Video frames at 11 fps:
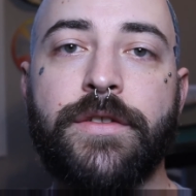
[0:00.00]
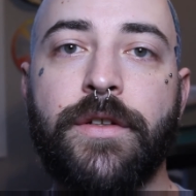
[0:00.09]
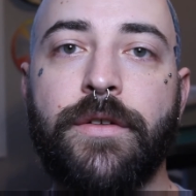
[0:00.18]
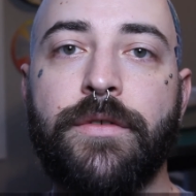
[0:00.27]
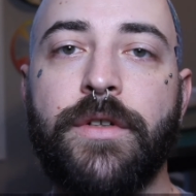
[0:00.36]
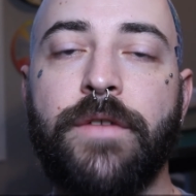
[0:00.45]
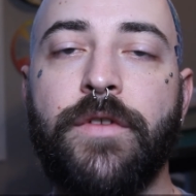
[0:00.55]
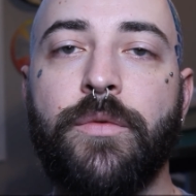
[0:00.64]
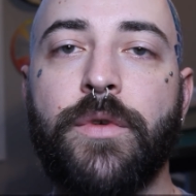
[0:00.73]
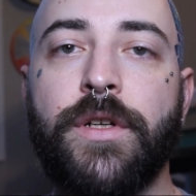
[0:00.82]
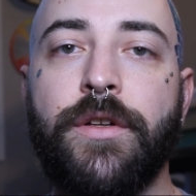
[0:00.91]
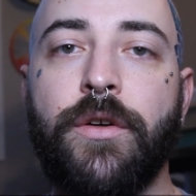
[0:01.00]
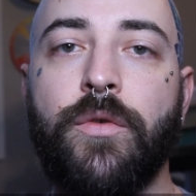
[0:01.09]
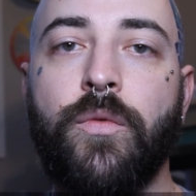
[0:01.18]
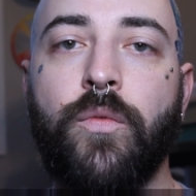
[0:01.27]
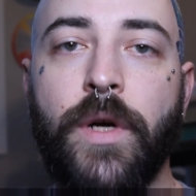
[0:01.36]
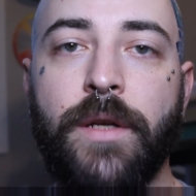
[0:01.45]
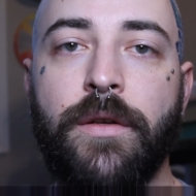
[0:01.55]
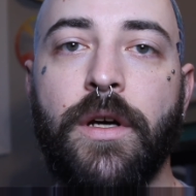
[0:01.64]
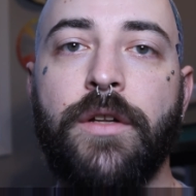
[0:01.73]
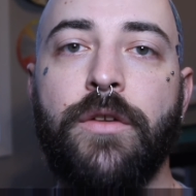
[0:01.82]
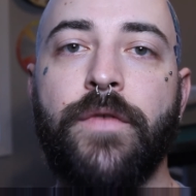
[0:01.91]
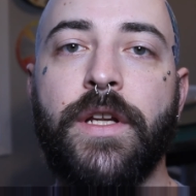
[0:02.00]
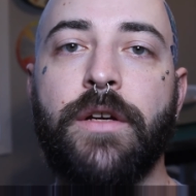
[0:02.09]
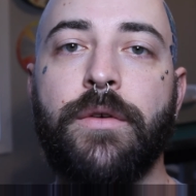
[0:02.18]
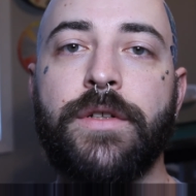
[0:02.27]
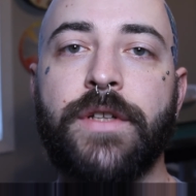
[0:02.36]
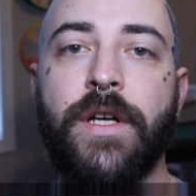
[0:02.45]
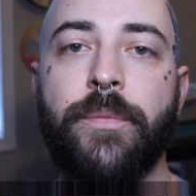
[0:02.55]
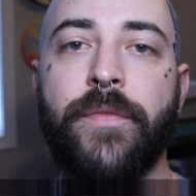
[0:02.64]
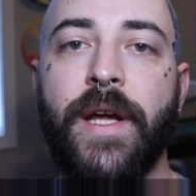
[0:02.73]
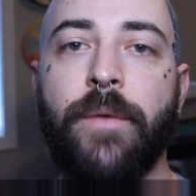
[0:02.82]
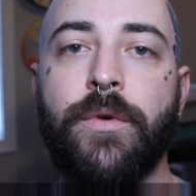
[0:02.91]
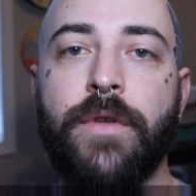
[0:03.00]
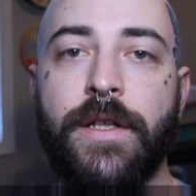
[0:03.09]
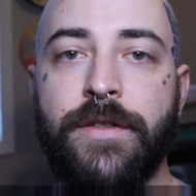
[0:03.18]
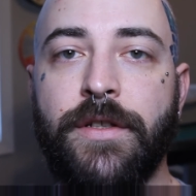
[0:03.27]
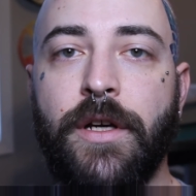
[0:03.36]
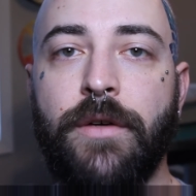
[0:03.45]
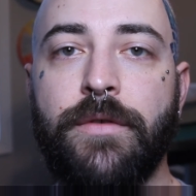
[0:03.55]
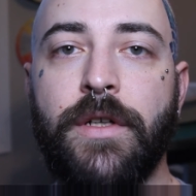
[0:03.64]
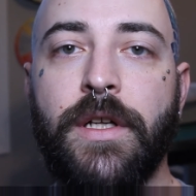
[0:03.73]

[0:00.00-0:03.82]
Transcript: So if you want to know when a new video is up, that will let you know.